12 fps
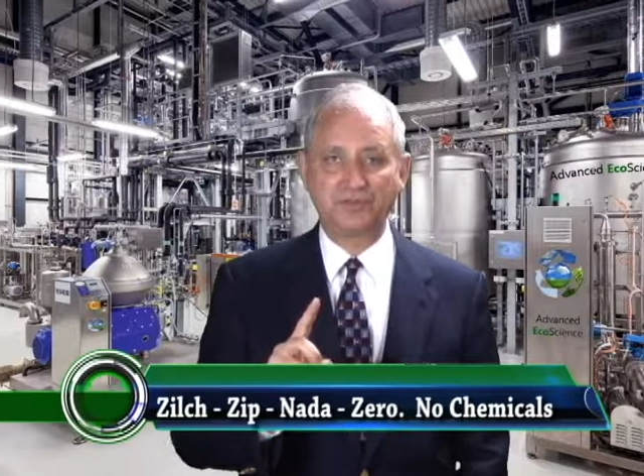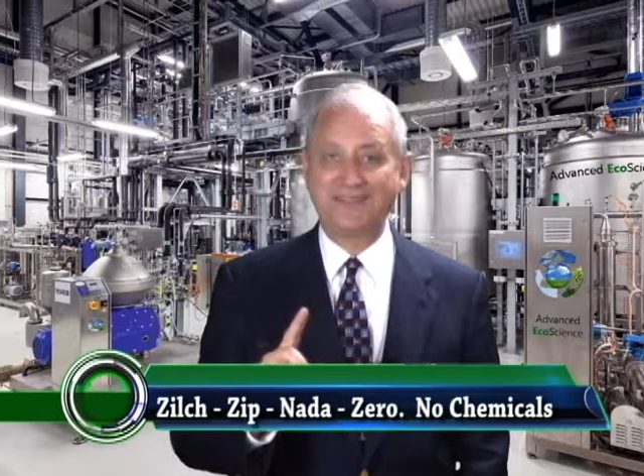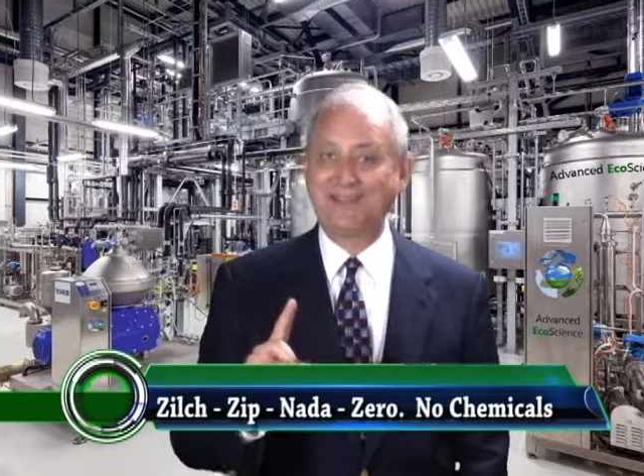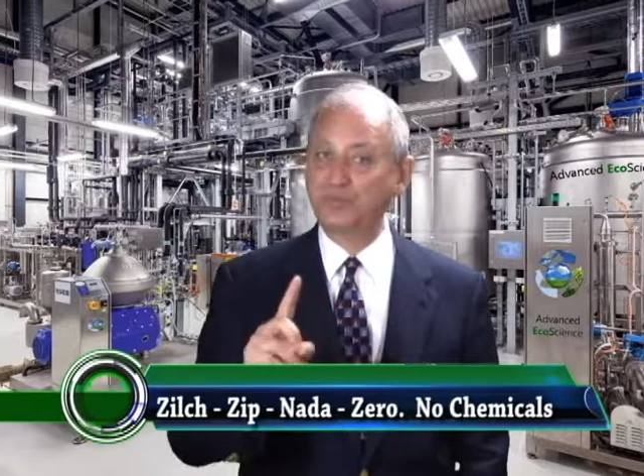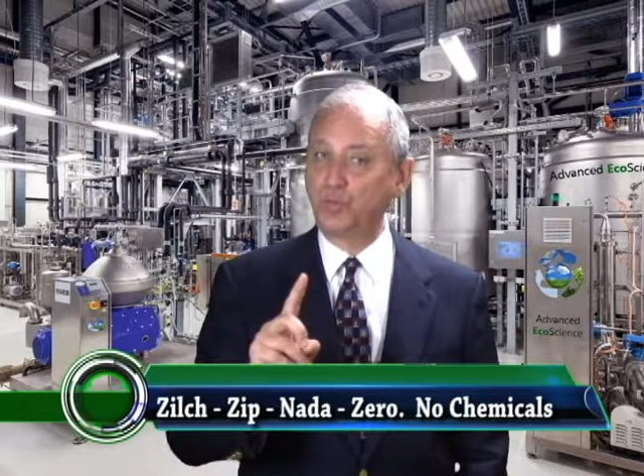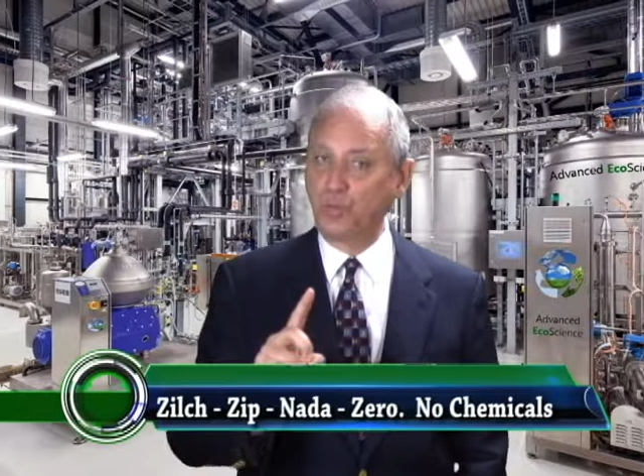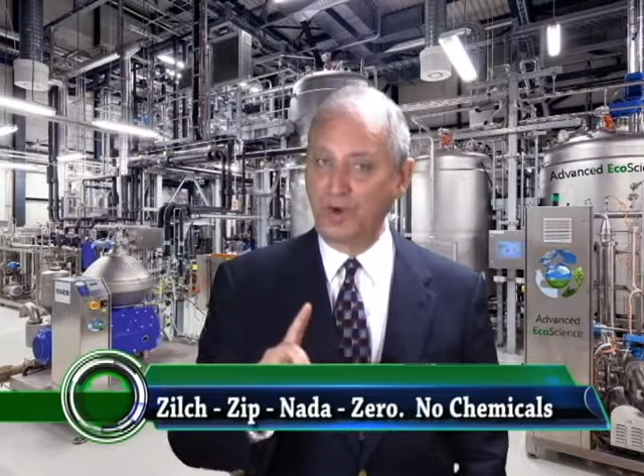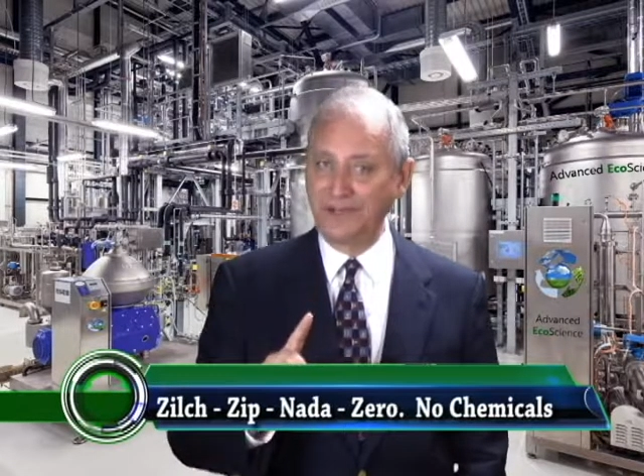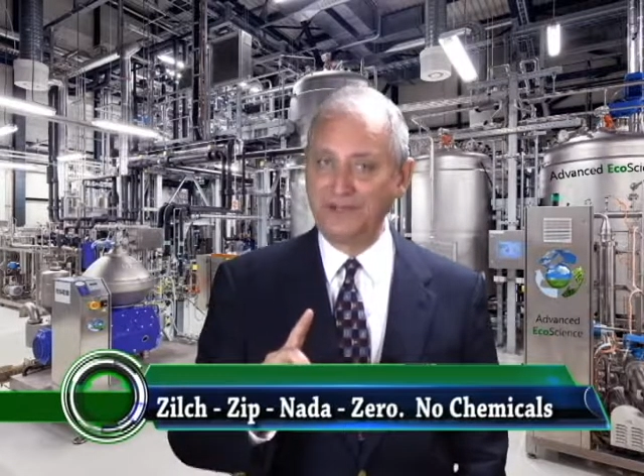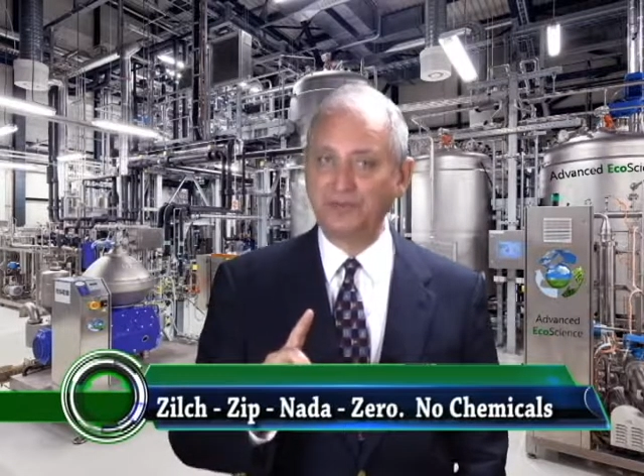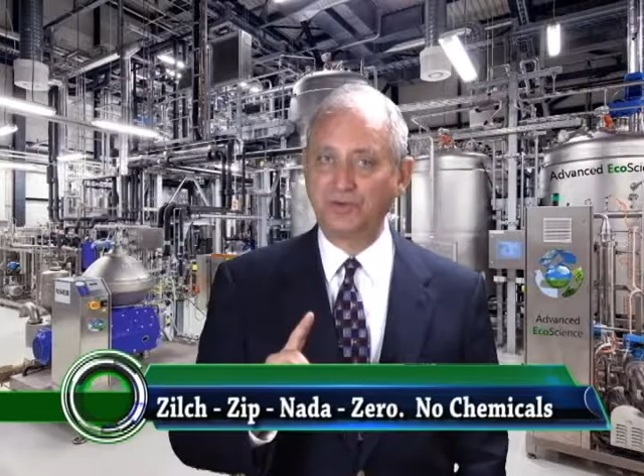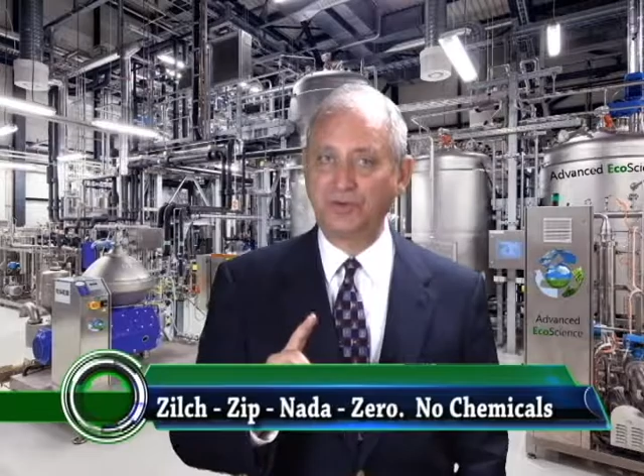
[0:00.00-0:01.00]
and that's why
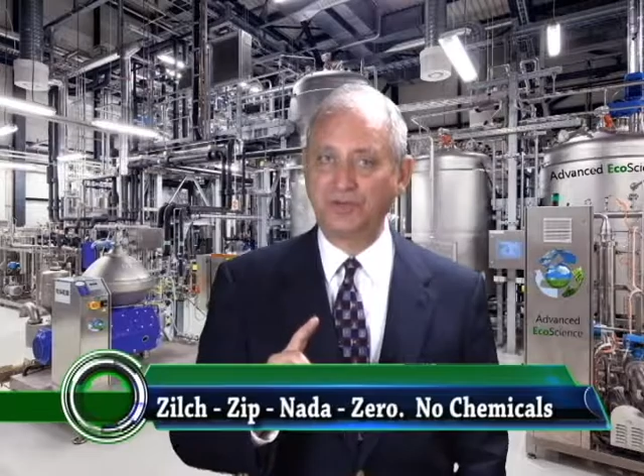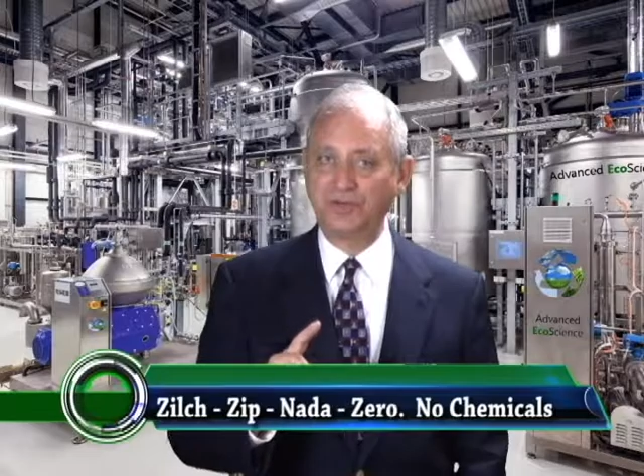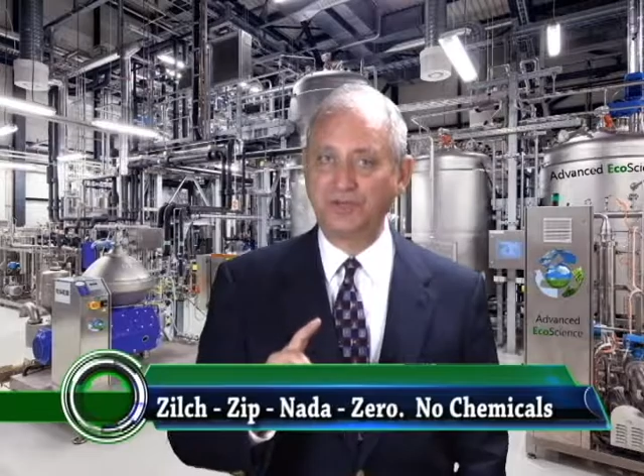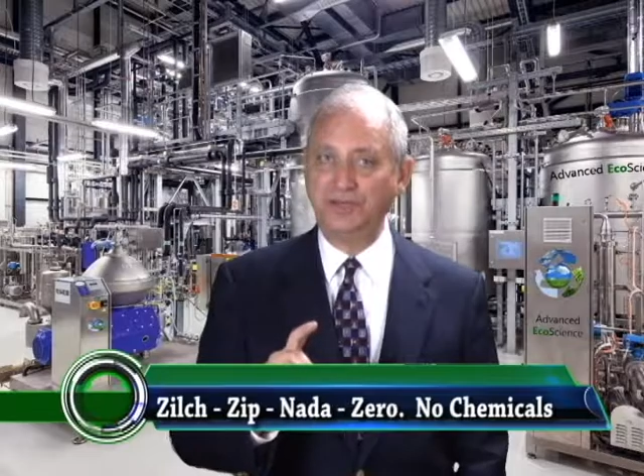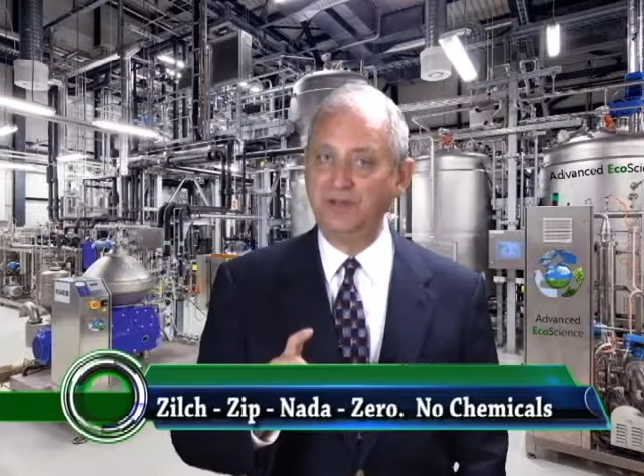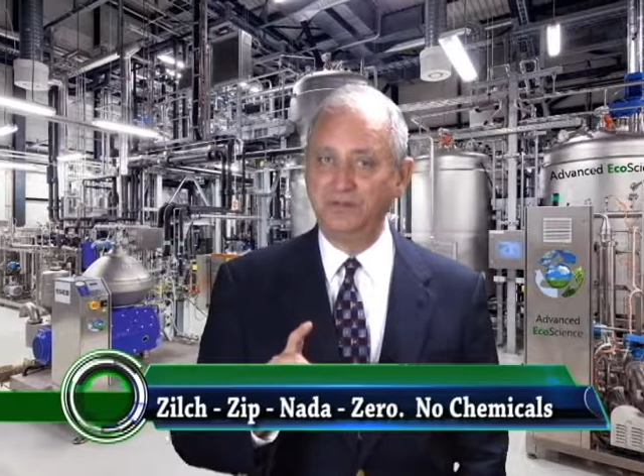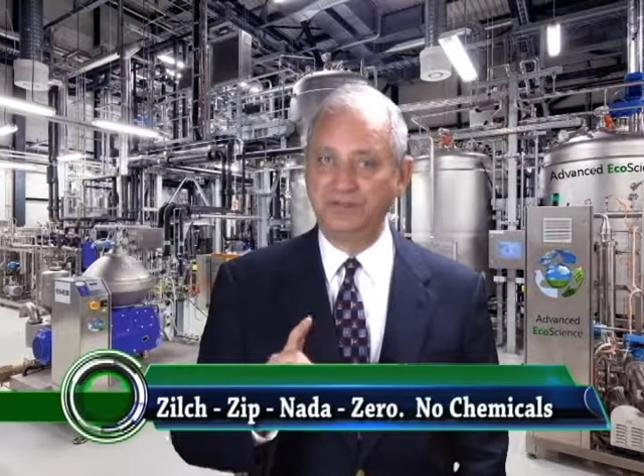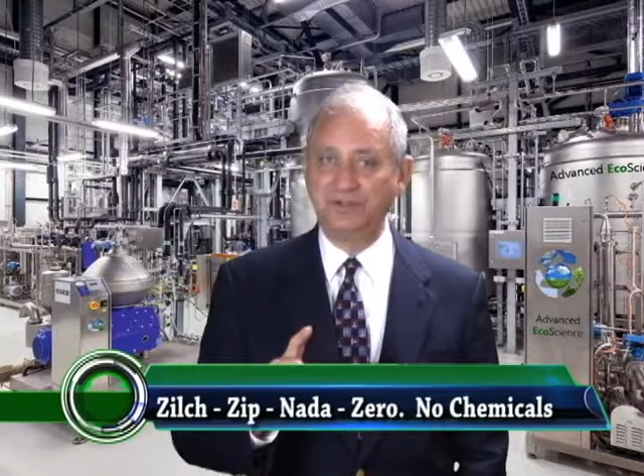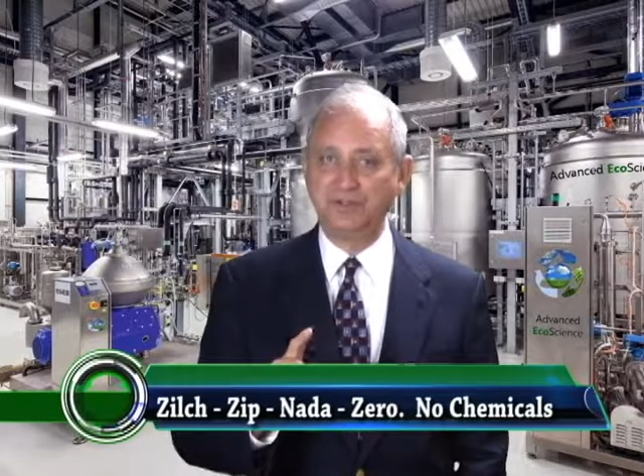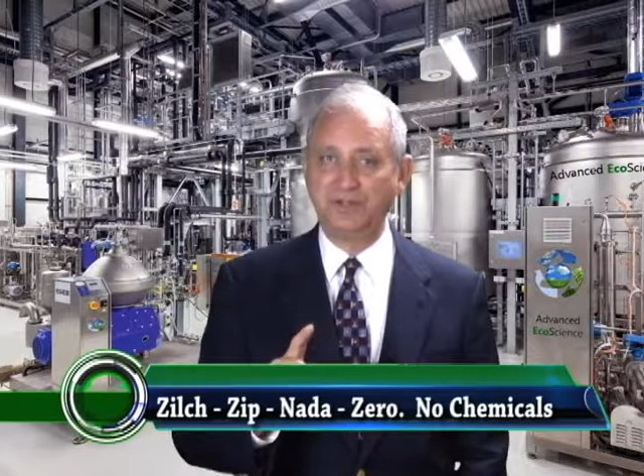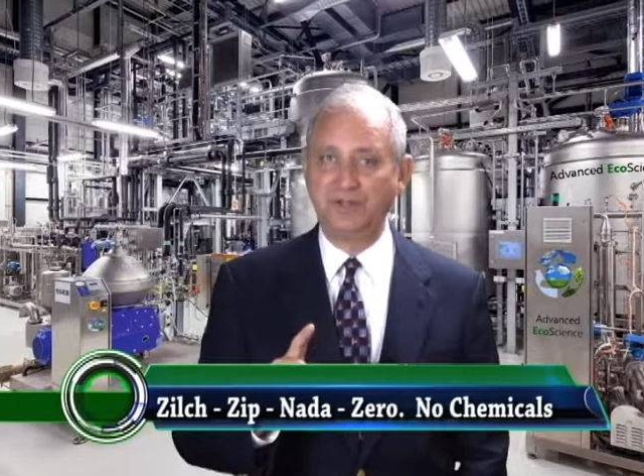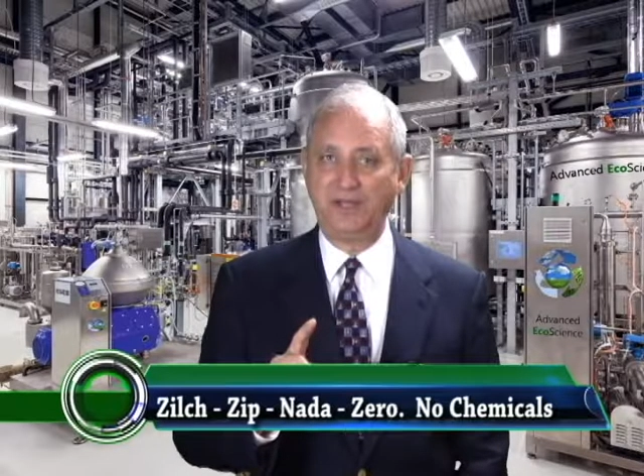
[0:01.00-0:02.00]
it's called
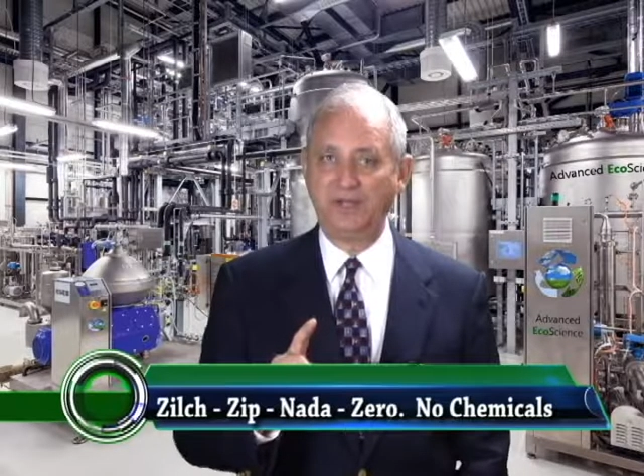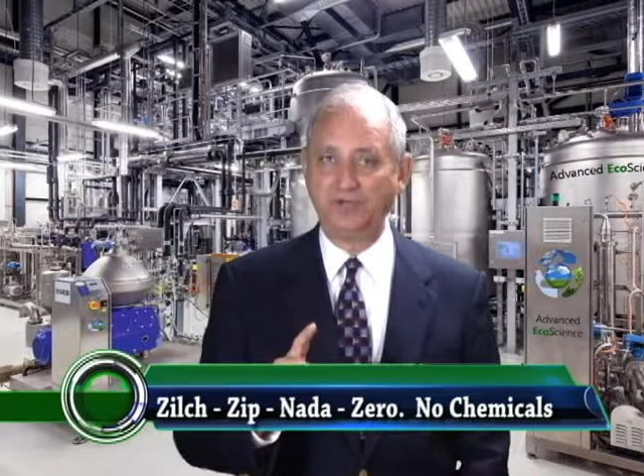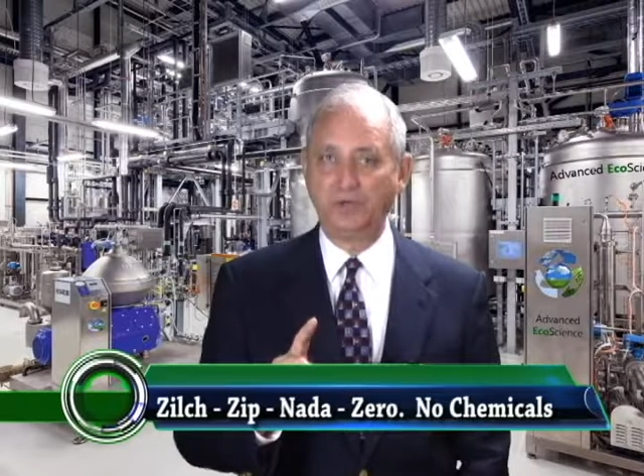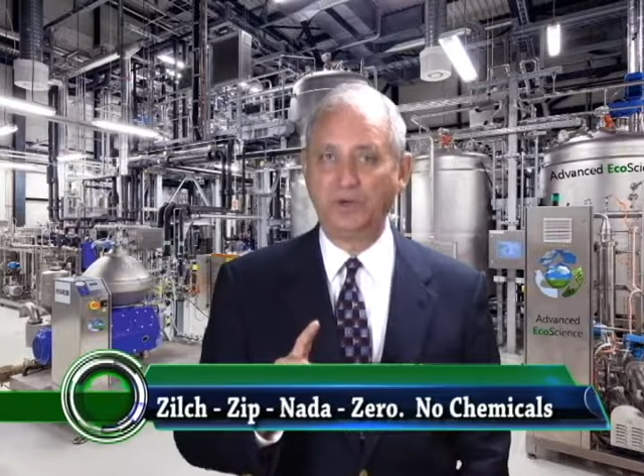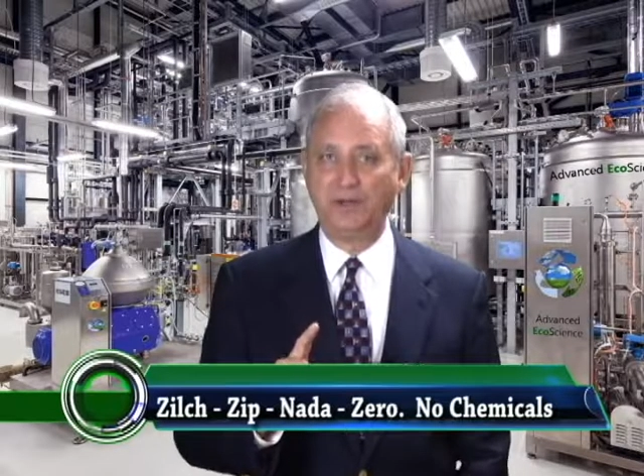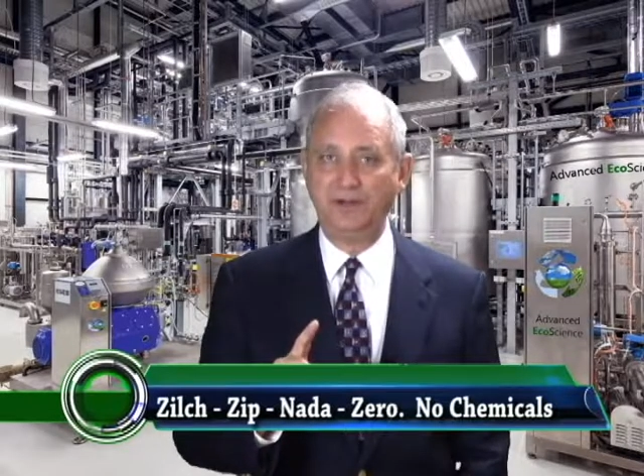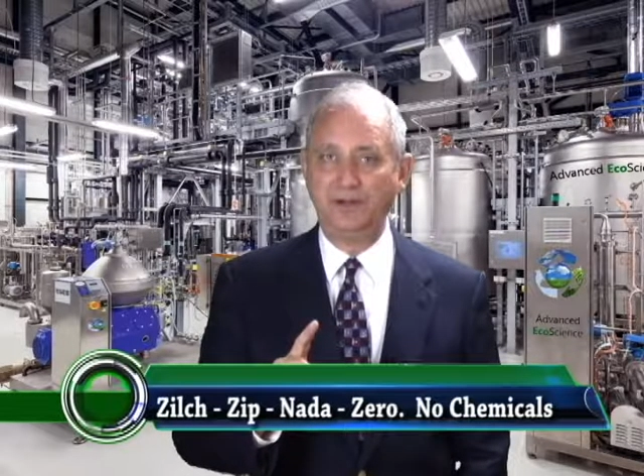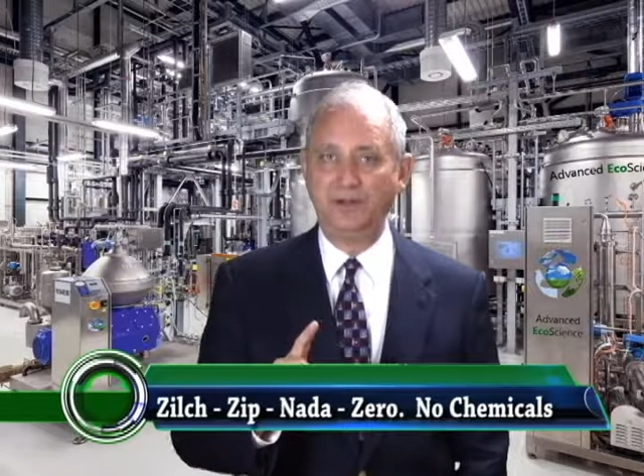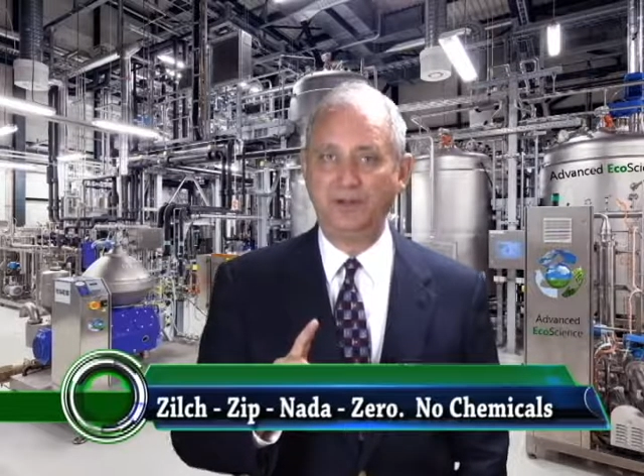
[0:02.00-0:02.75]
Innovation H1,